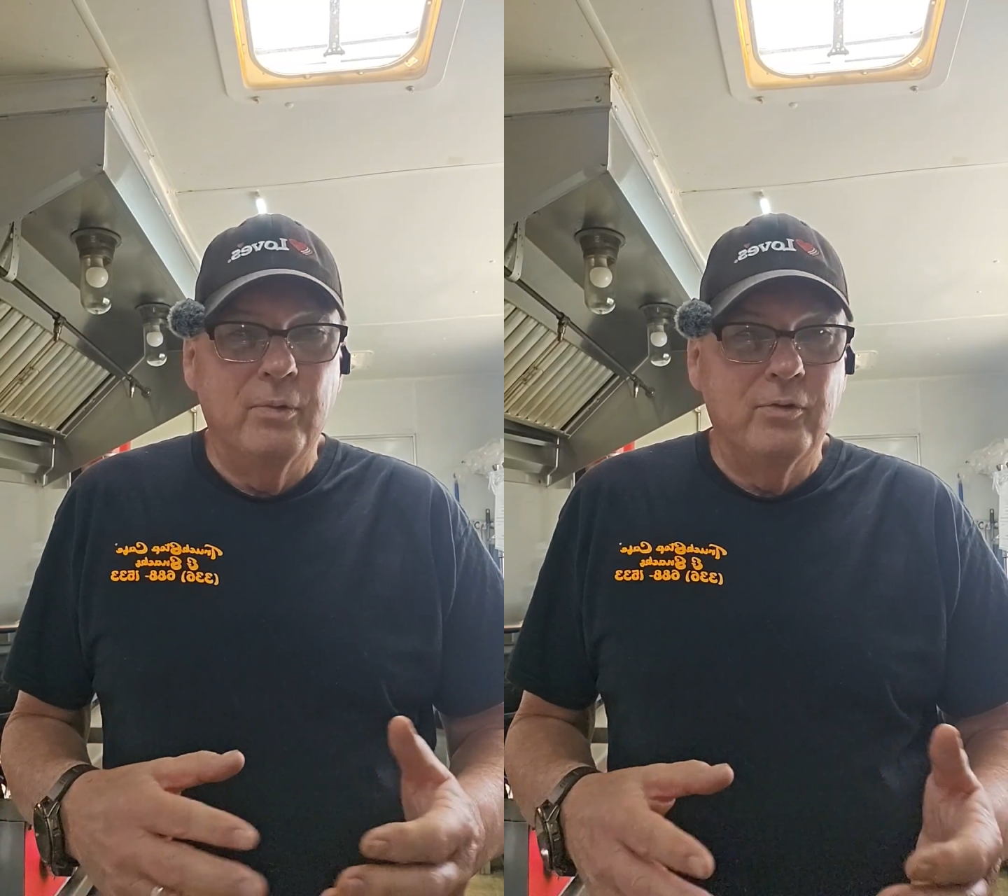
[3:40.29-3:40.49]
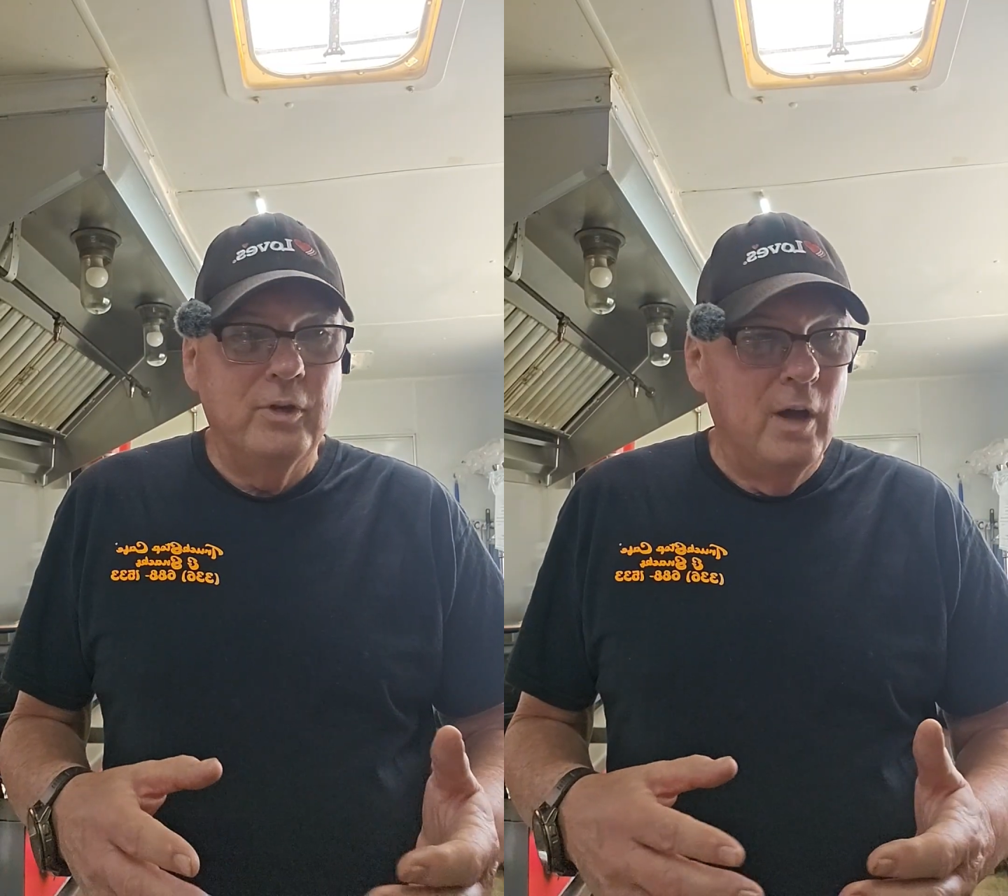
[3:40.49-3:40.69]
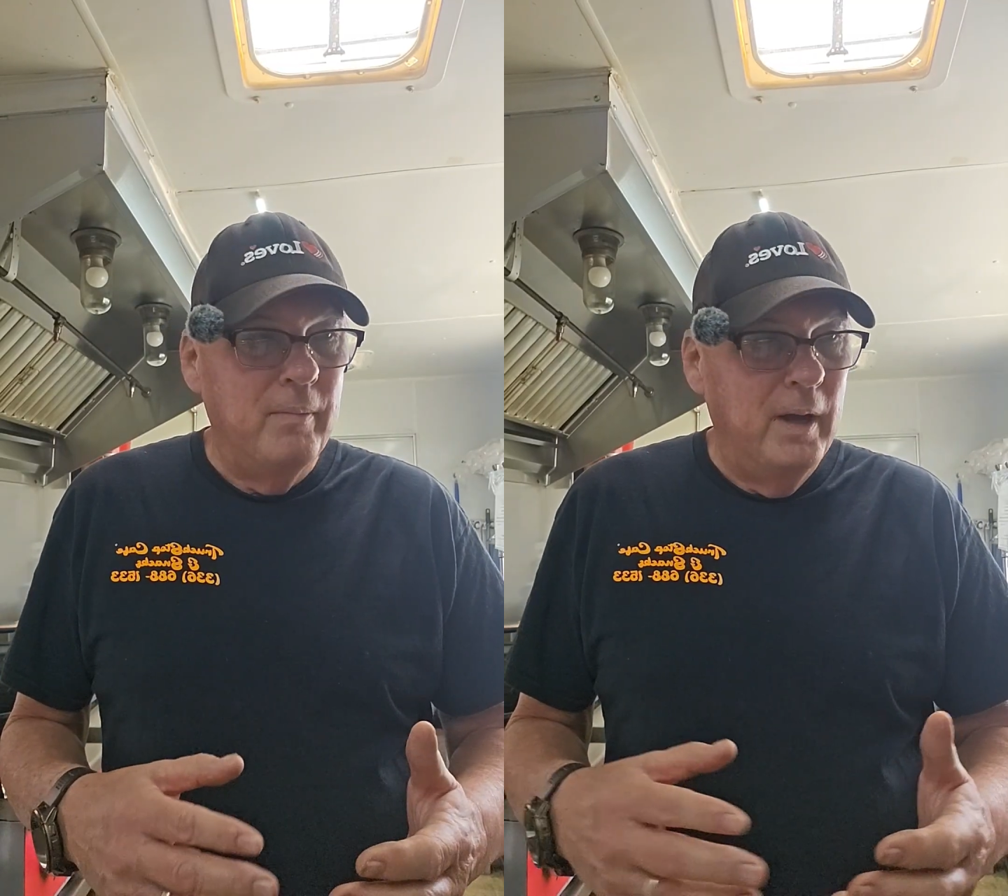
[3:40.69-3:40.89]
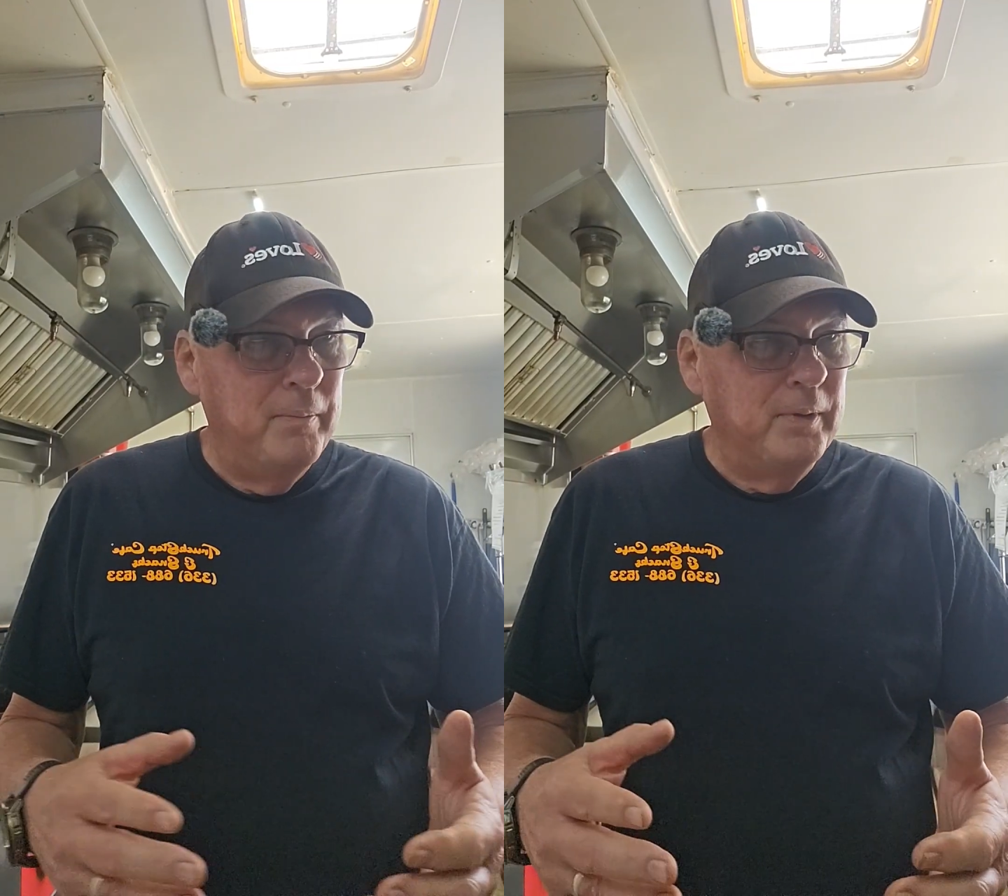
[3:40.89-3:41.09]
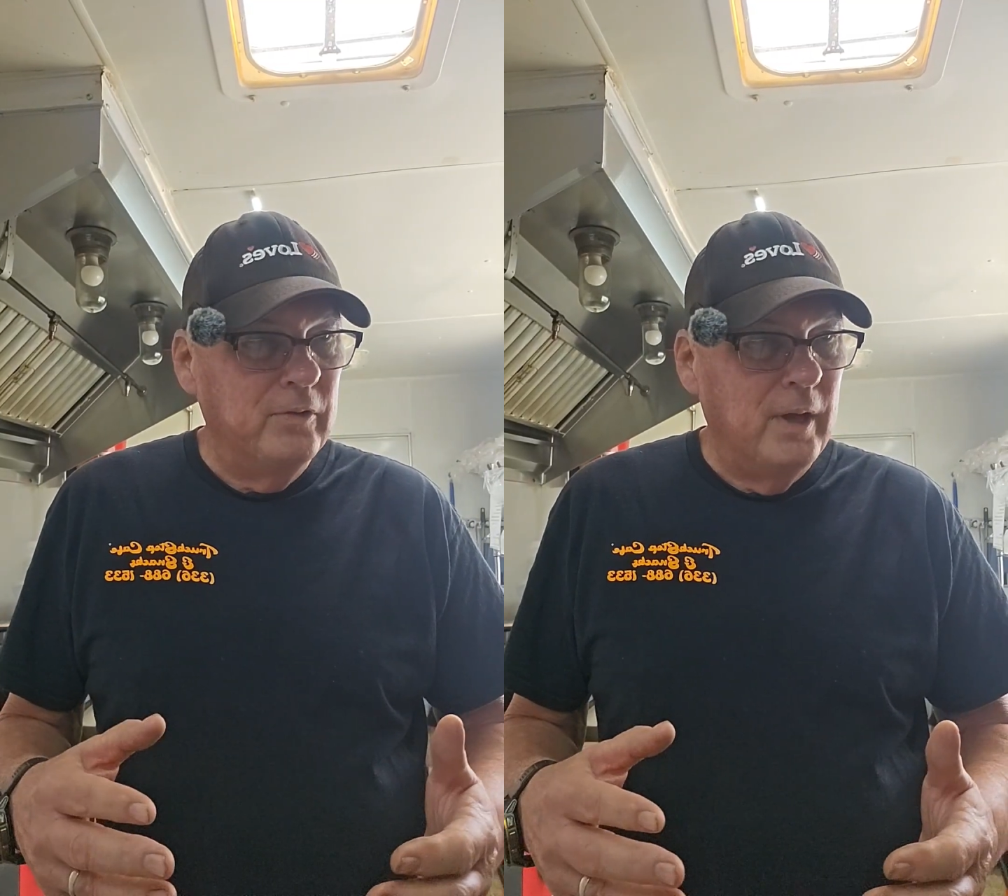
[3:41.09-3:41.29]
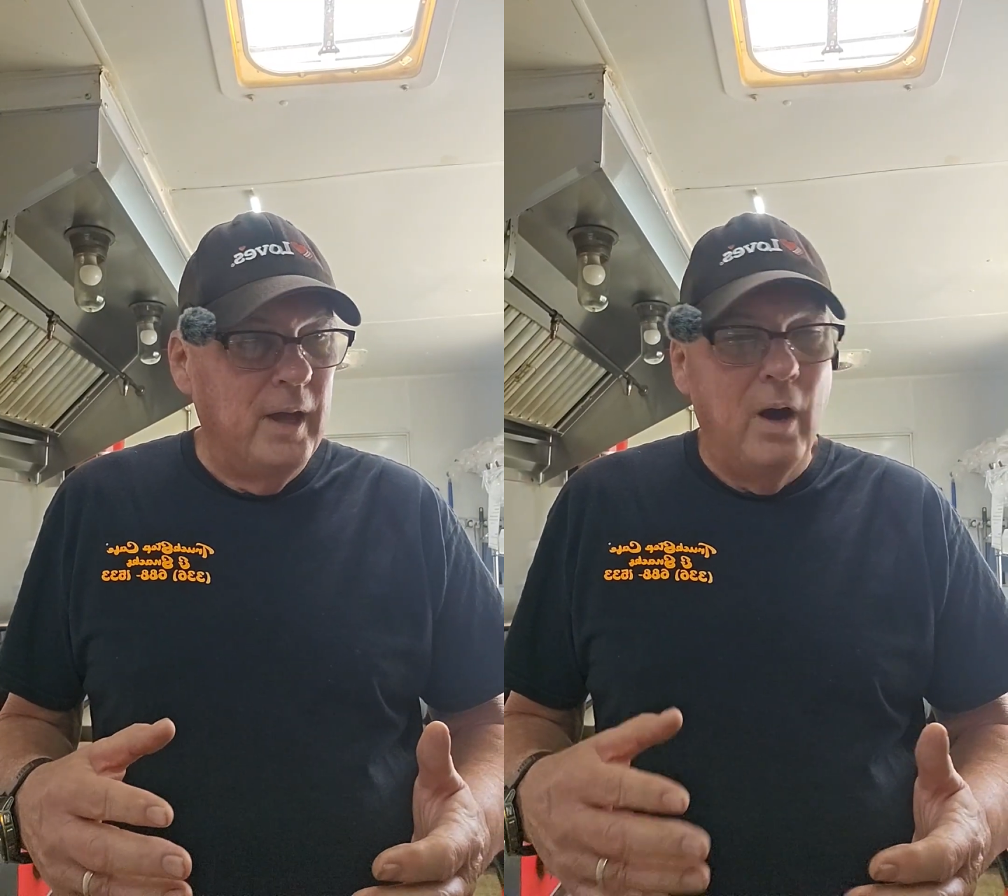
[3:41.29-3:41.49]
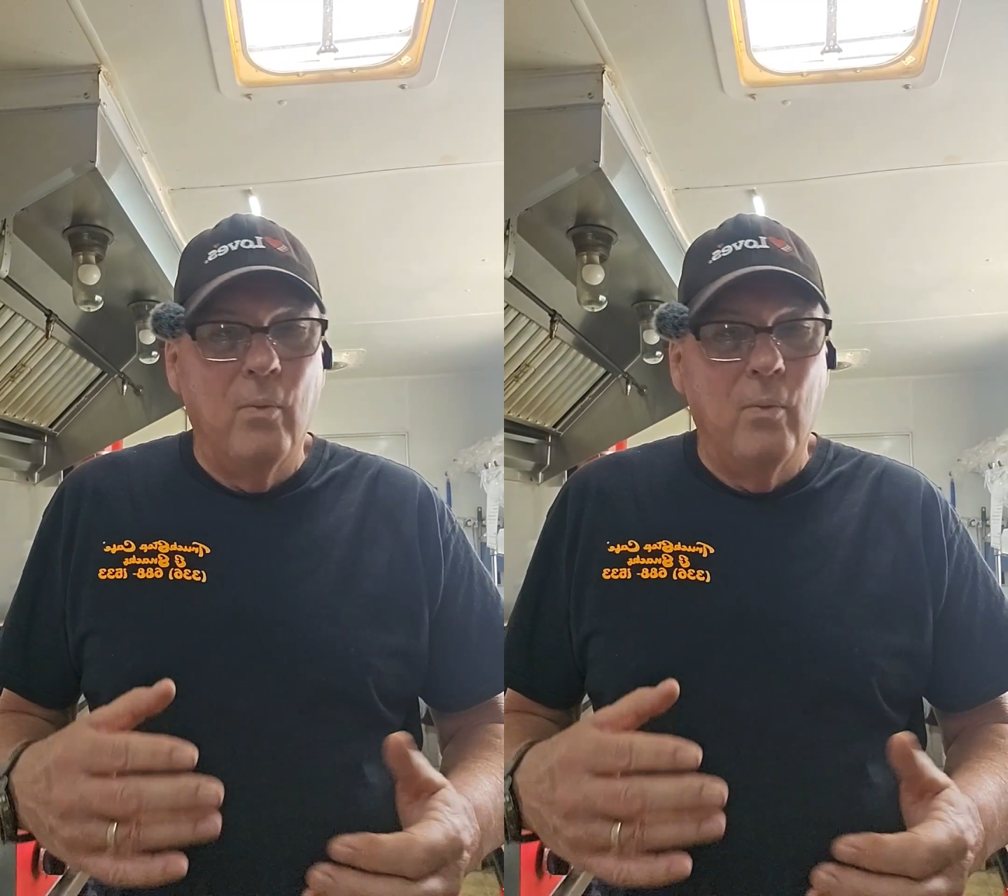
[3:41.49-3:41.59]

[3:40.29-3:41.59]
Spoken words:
was to come up and say,